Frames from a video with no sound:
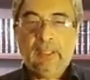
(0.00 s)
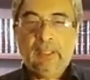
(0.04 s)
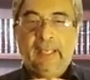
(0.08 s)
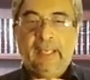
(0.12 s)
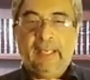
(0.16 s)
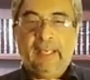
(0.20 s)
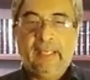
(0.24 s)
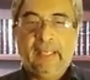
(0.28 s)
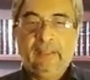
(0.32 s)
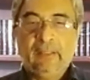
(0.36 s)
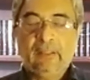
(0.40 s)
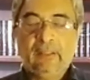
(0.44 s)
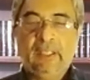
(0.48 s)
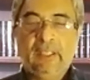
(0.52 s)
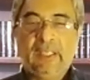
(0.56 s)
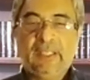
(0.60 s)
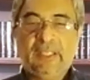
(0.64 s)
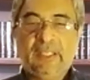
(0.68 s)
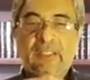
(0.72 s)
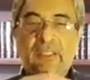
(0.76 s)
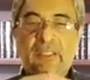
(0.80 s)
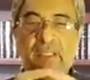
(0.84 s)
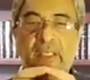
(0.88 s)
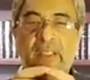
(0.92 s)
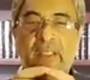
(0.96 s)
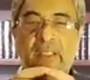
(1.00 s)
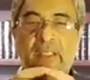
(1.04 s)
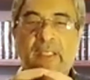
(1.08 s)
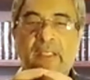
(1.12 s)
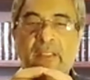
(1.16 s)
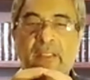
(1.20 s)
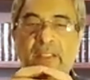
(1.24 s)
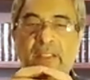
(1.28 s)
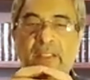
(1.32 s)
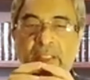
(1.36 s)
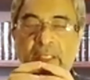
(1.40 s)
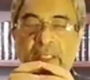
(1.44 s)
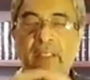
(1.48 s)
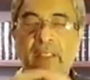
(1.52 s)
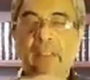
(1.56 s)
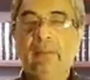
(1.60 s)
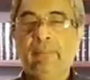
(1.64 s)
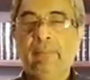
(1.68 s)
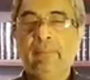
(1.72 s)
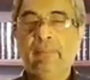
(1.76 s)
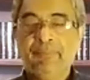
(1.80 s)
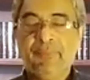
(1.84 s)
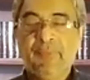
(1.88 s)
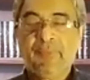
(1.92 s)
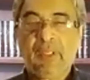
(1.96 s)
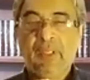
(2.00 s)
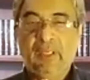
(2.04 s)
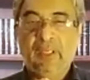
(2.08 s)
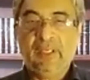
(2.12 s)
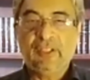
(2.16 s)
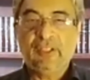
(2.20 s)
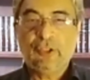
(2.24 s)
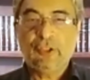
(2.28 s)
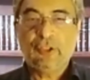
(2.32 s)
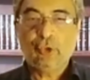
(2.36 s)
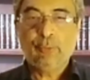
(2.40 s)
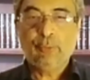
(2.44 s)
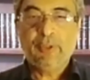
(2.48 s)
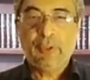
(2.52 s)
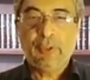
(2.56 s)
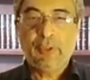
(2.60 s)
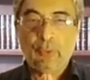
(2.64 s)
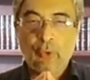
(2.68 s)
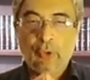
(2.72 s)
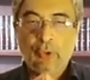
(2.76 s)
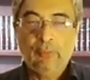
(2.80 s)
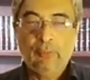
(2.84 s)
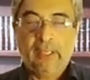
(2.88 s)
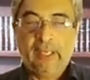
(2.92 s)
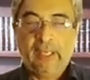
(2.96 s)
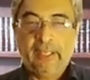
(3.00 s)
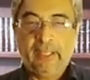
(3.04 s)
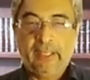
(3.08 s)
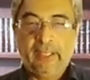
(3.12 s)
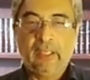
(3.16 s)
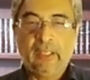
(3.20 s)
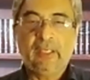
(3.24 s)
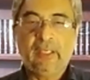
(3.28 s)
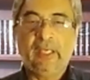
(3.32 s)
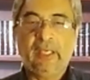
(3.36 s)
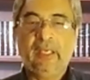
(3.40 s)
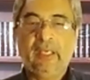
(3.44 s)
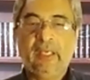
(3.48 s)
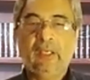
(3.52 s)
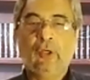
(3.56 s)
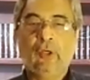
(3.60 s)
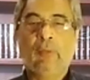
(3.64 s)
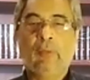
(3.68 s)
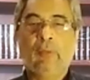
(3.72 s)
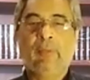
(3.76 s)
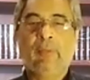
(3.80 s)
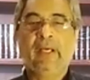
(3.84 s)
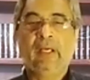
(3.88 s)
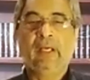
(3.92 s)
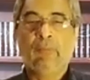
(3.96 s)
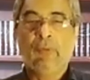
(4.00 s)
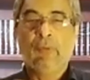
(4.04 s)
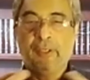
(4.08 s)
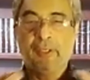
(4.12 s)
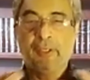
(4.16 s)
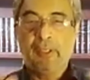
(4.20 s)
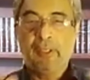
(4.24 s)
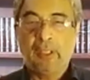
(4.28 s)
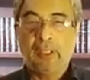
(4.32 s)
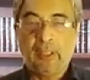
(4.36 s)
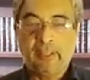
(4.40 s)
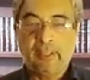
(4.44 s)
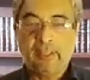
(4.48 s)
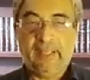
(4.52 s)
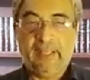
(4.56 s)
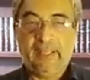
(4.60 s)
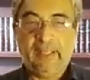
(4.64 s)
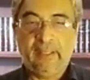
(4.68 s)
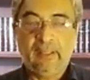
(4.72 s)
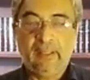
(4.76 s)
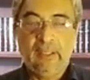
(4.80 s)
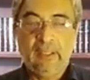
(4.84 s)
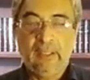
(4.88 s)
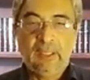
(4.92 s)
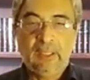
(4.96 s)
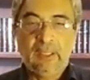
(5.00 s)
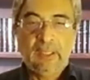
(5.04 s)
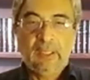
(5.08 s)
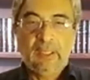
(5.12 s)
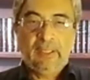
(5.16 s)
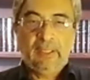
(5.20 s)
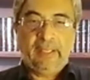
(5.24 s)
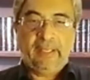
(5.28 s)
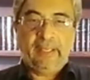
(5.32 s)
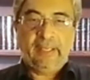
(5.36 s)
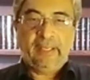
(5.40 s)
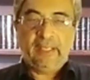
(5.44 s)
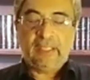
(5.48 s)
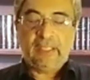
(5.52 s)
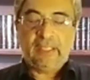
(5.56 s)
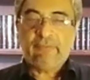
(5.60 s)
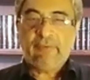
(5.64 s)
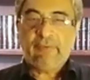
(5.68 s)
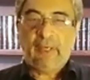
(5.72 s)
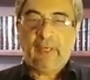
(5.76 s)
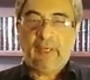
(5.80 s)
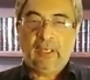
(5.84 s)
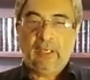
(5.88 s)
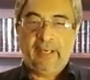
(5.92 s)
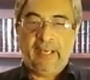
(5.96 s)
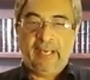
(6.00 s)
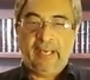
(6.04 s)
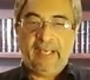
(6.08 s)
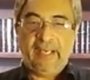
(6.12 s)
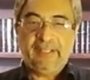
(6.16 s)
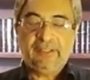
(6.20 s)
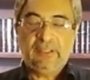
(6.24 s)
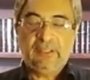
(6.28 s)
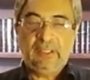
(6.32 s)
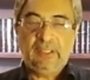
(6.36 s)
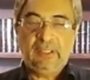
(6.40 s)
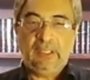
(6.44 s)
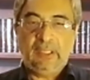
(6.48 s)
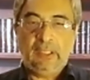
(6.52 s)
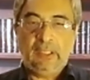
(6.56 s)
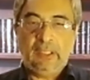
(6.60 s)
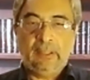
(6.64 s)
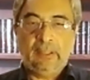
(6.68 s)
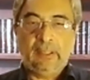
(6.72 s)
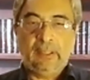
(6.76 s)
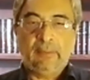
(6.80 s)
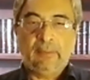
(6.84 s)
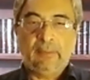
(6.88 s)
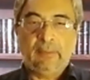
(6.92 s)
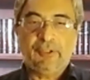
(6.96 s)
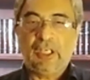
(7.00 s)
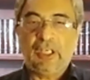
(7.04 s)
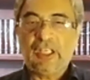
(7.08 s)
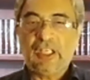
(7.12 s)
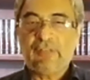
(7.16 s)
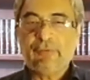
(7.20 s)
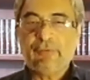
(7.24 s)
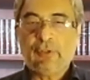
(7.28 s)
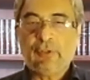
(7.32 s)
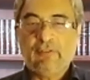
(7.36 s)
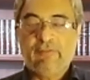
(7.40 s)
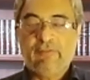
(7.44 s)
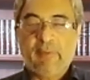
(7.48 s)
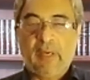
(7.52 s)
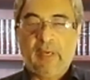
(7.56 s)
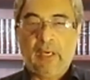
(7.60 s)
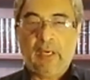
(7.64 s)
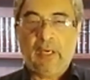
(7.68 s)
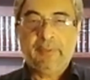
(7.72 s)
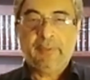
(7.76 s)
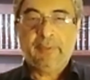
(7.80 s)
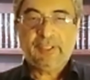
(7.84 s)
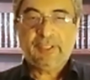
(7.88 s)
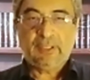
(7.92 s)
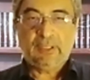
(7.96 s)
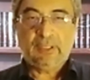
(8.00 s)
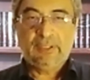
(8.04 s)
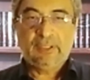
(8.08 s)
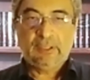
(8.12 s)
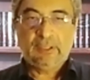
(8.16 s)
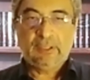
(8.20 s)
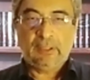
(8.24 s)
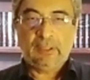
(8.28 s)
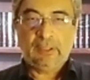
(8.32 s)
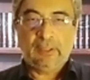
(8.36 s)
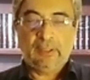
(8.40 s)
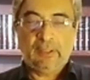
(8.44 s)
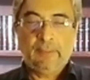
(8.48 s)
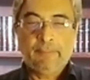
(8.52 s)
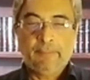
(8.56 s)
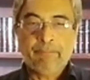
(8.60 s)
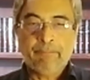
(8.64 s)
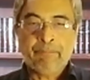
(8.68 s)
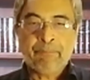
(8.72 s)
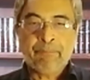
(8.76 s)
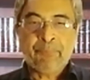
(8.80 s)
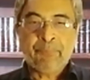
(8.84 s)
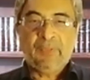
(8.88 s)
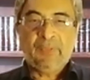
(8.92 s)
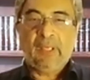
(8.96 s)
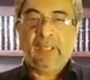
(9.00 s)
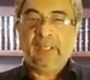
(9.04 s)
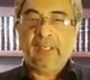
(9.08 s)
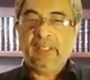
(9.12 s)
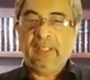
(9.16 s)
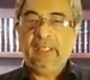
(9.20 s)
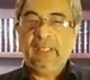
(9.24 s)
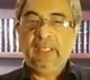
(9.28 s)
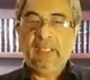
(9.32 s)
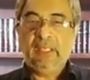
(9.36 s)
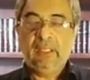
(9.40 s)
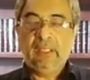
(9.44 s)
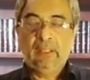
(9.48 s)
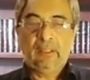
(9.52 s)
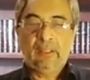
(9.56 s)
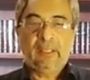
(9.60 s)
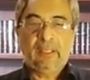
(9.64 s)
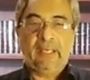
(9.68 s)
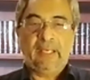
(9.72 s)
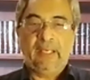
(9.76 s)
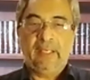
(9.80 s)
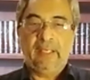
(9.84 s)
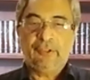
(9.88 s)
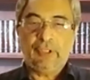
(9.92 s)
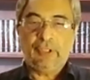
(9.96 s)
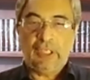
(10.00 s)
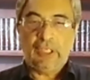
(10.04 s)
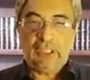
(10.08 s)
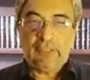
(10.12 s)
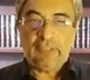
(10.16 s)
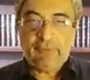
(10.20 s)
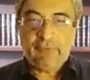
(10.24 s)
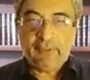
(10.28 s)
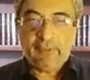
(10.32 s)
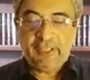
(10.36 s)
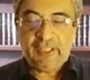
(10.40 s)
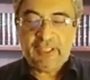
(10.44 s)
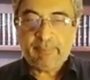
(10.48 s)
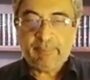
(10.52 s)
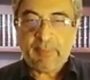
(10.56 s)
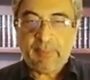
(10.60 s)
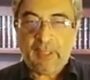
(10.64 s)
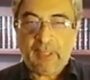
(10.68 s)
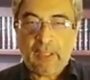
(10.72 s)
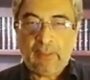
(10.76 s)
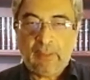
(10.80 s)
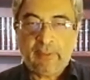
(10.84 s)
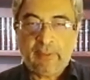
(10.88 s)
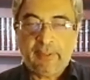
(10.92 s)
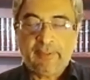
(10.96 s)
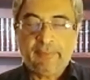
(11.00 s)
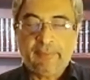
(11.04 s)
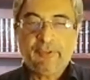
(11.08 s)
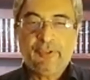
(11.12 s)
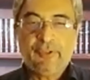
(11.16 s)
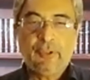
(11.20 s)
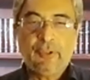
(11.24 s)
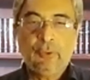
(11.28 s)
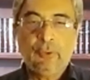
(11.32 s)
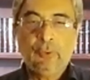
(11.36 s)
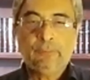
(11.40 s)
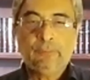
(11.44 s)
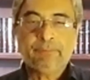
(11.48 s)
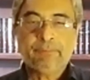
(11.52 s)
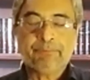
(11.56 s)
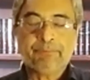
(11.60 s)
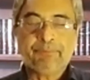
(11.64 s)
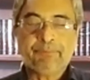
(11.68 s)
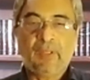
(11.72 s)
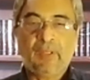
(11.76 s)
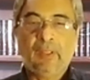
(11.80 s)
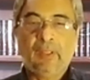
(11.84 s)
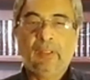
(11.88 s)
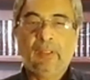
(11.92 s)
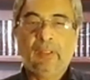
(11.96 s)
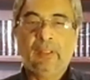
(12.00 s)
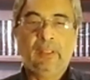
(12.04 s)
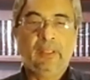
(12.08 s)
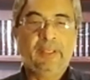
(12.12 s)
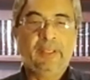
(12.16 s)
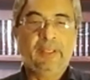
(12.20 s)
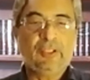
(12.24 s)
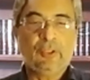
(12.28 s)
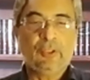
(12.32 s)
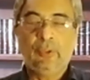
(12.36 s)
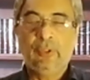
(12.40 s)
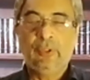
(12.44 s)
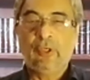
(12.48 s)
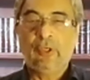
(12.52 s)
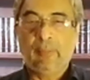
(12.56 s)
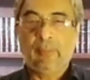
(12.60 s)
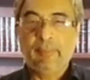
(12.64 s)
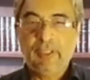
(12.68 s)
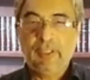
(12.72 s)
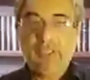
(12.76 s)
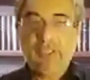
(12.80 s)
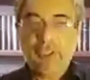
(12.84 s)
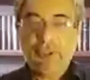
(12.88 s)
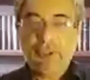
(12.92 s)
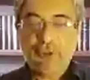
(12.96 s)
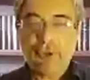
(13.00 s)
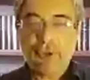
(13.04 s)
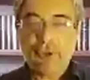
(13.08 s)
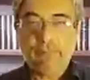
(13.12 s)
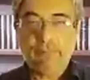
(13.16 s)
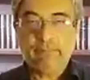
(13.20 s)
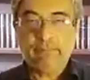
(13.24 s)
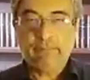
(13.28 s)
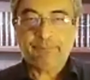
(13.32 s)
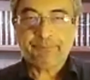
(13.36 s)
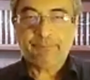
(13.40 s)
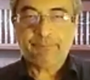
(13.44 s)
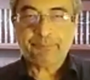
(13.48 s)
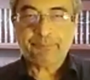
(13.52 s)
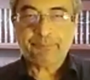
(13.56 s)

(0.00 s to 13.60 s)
And they say that this kingdom is to be ruled by a king or by a monarch. And as far as the transfer of power is concerned, and he can transfer his power through his own nomination.